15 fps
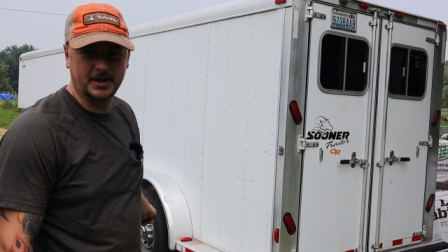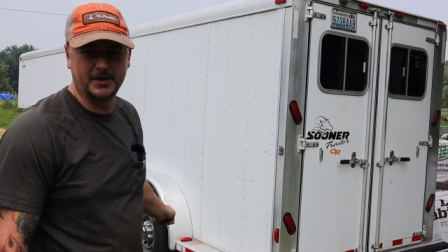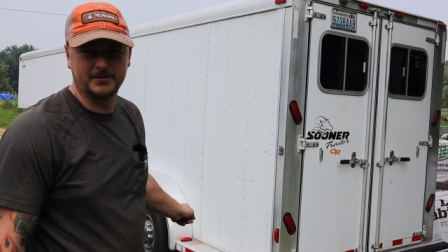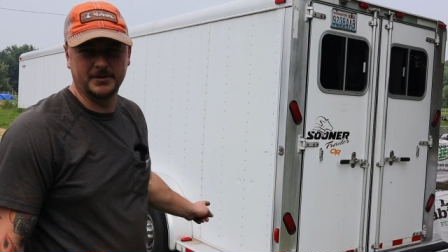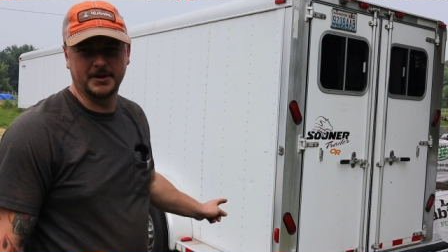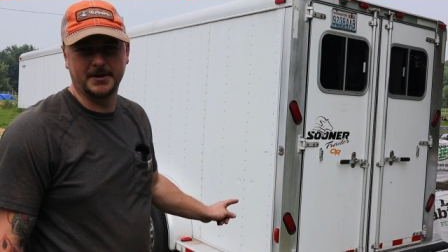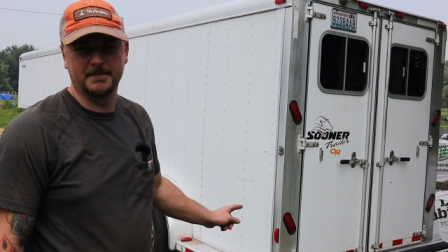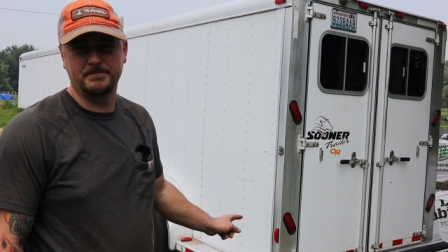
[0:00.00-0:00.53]

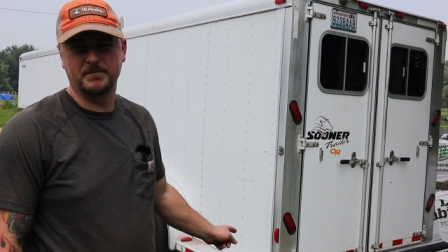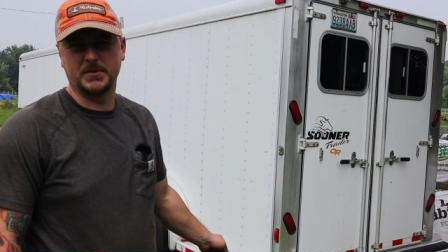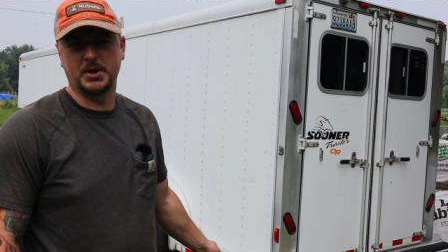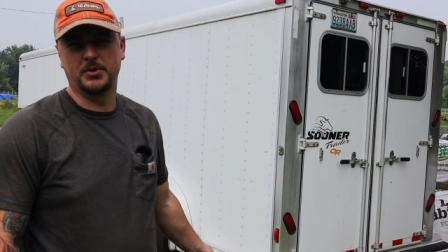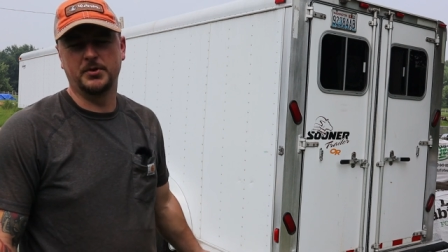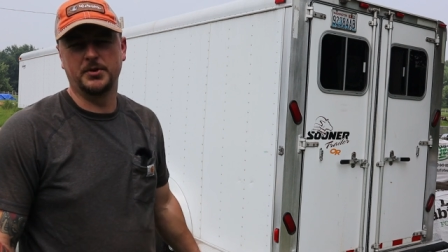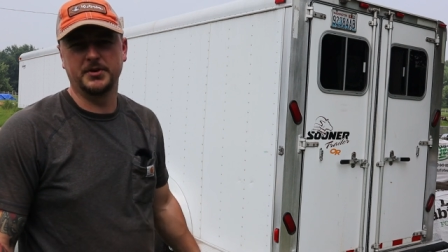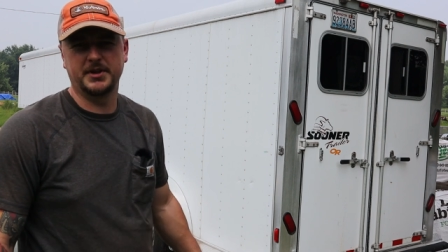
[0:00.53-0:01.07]
have a,
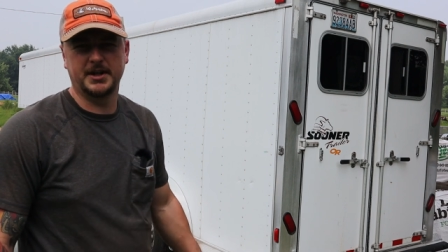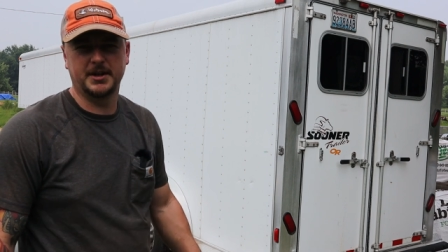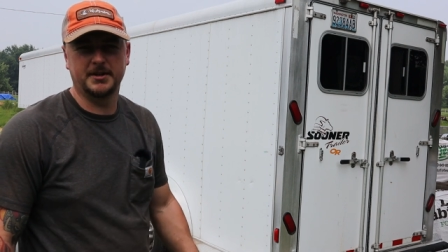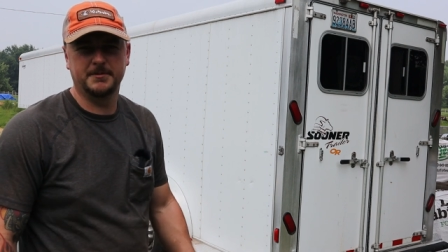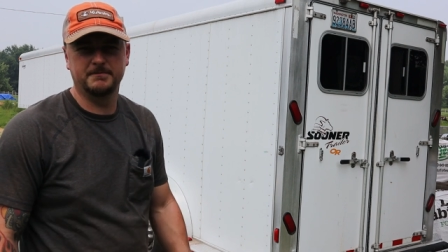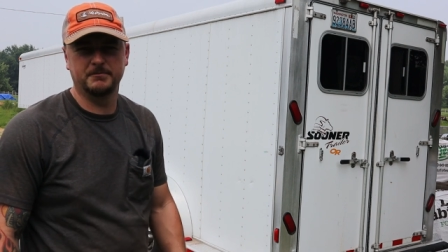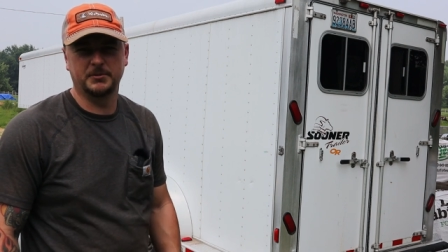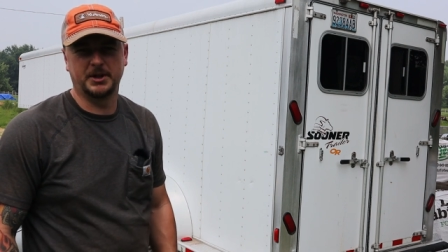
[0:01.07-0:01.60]
a hole
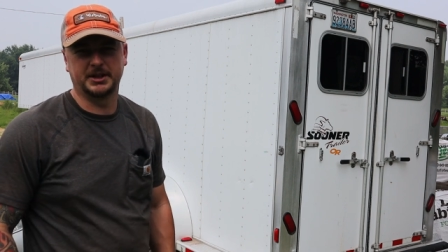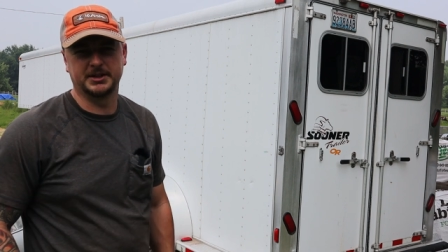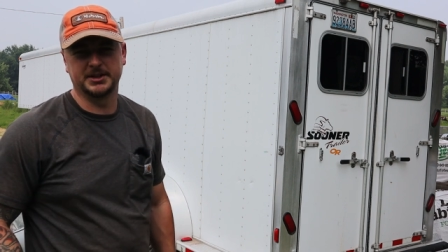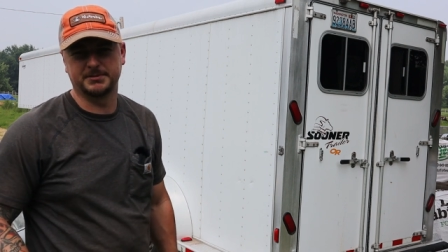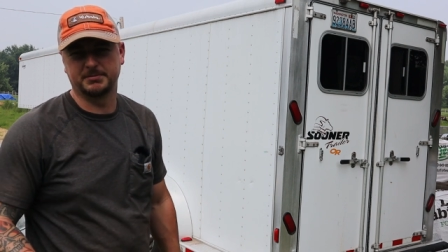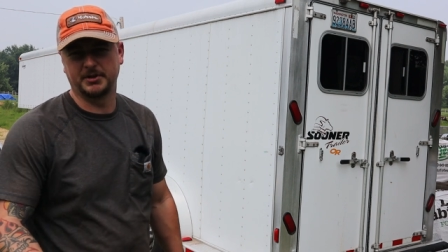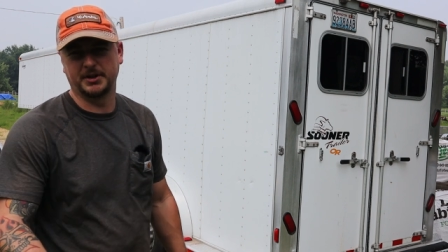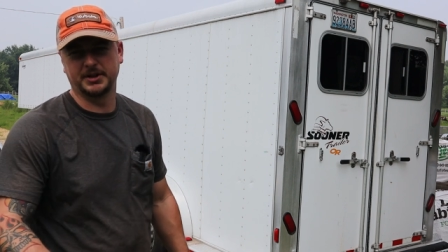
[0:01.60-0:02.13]
there where I could
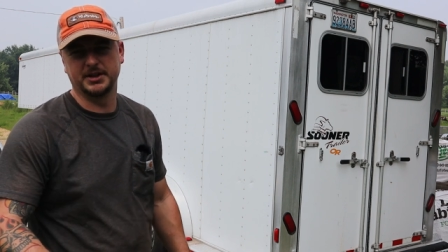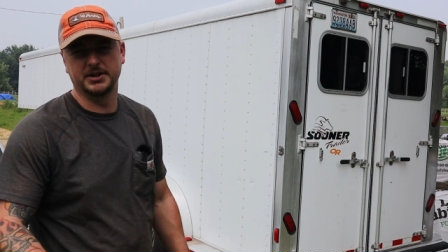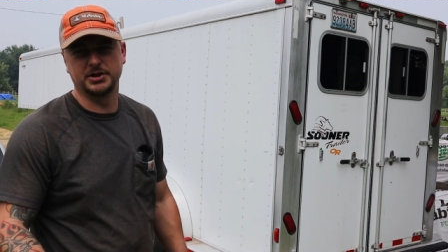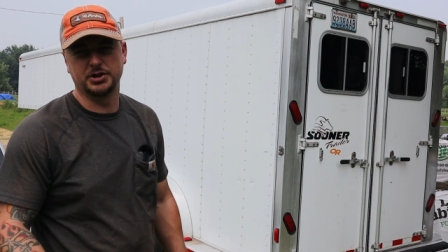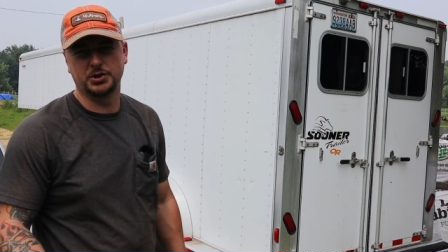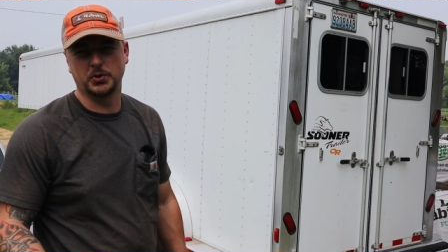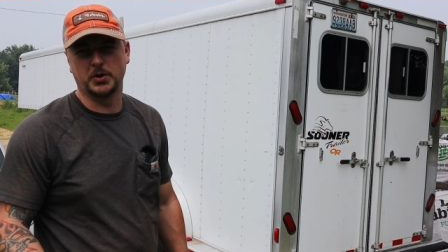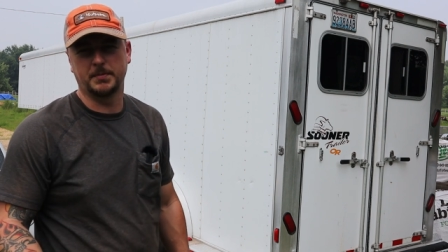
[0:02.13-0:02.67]
just plug it into
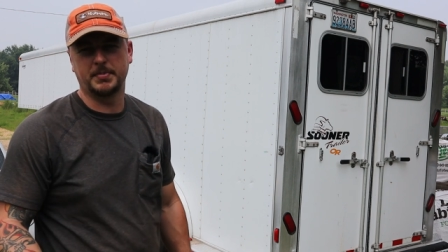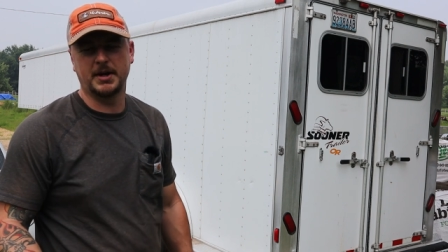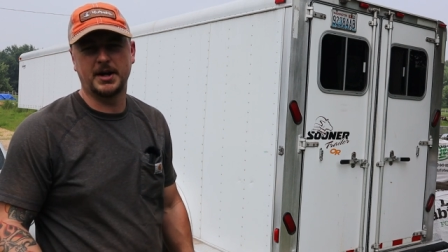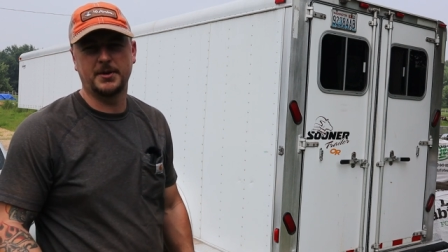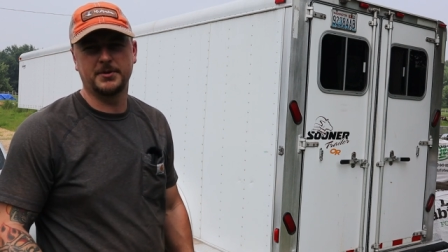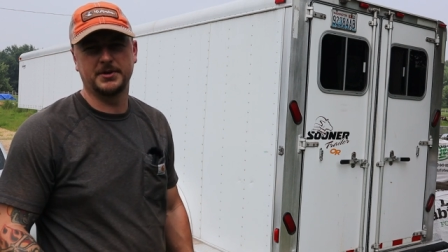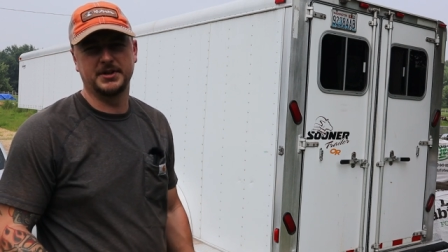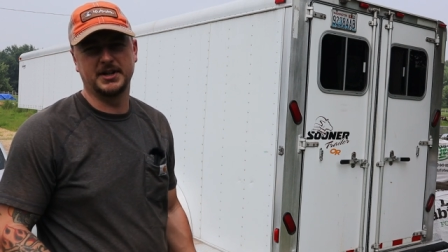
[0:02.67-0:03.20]
shore
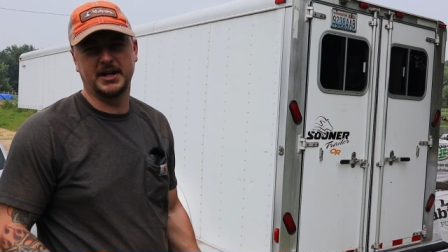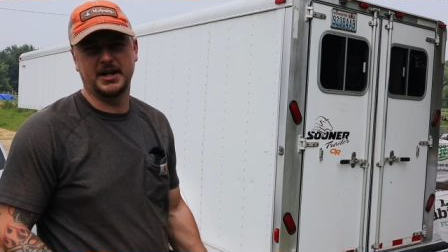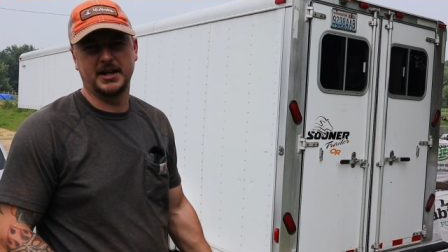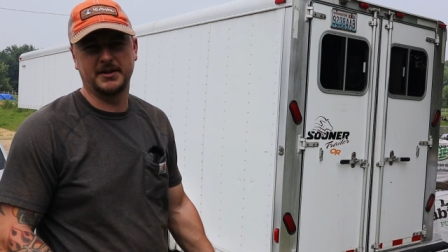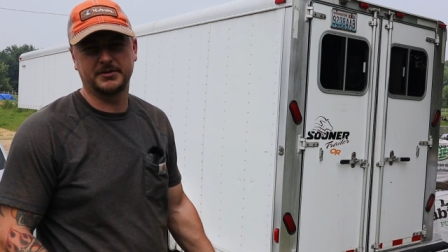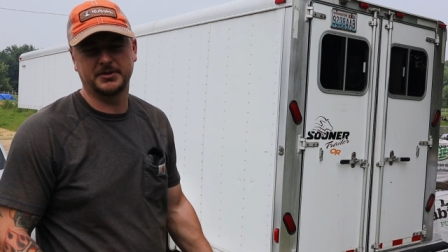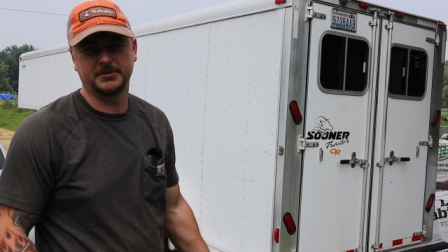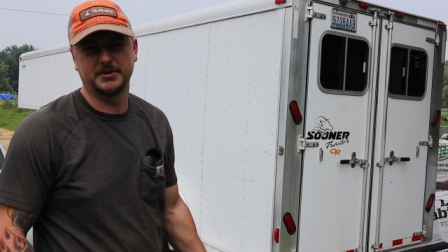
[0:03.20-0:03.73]
power and not
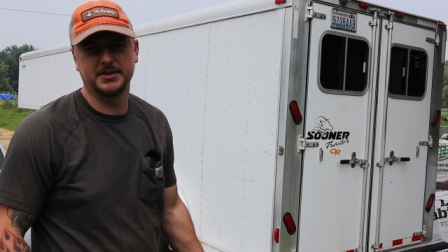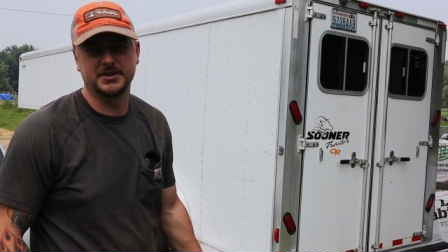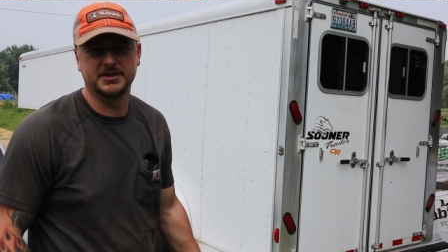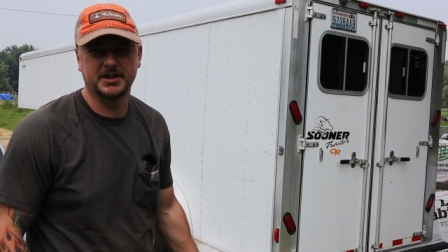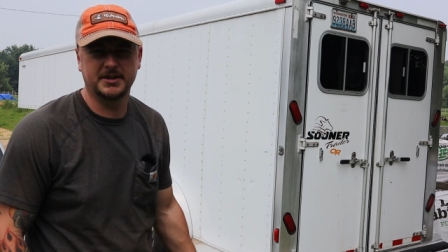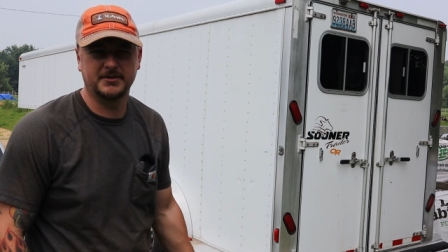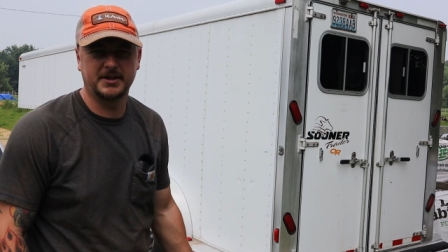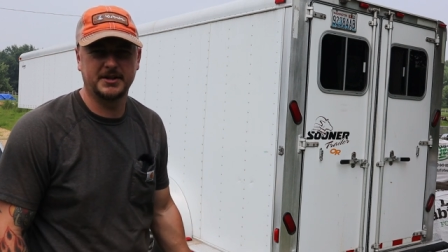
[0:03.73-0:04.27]
have to run the
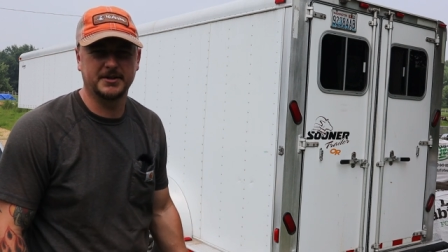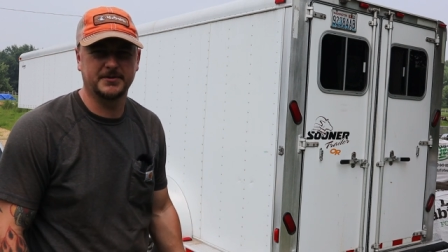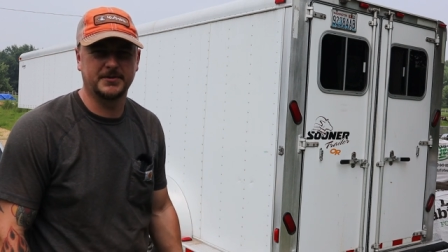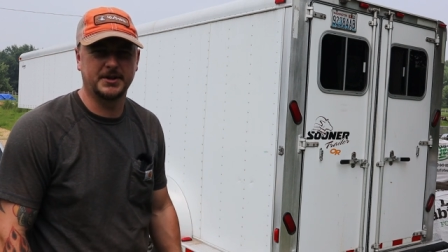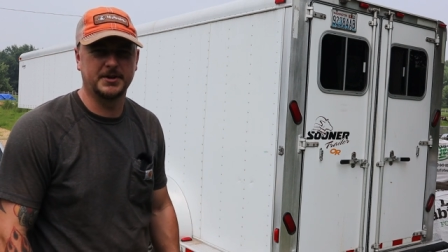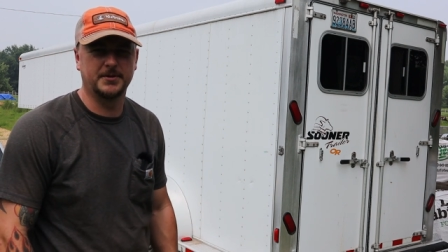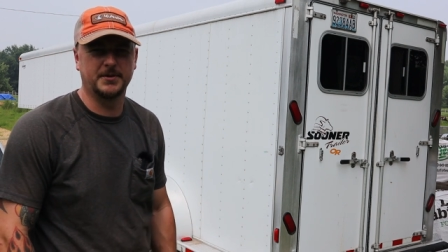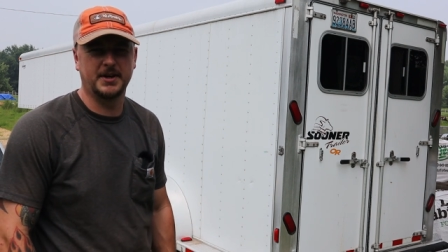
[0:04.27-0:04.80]
generator if
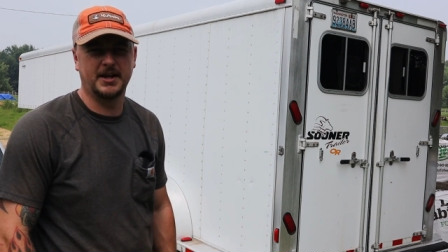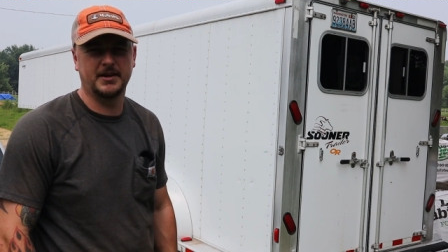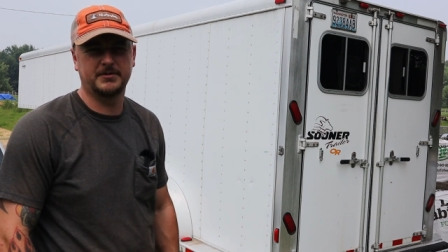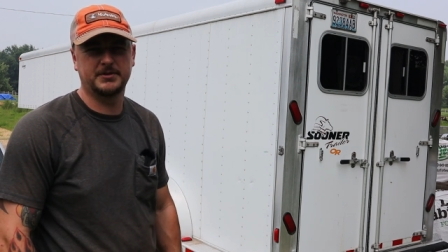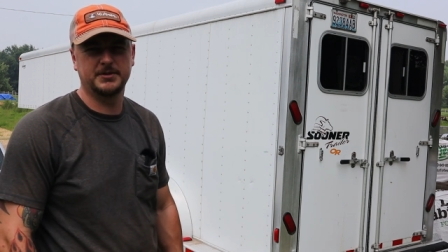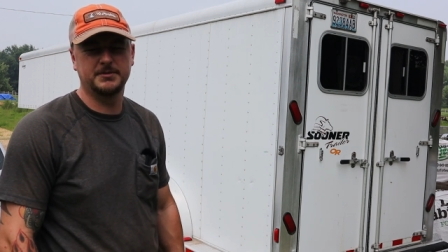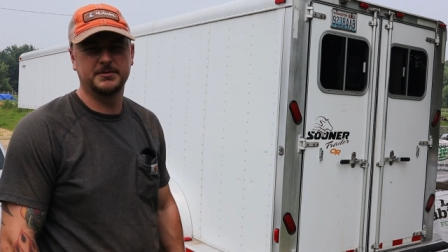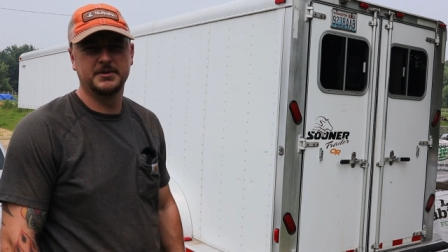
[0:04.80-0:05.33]
I don't
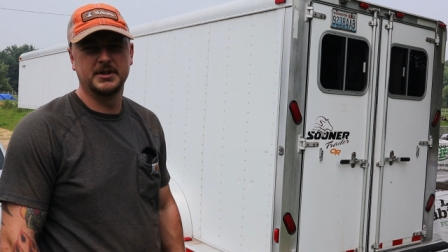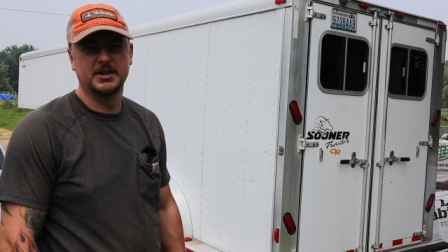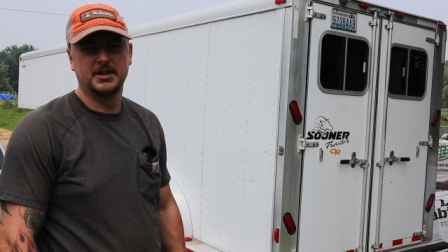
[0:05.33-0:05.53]
have to.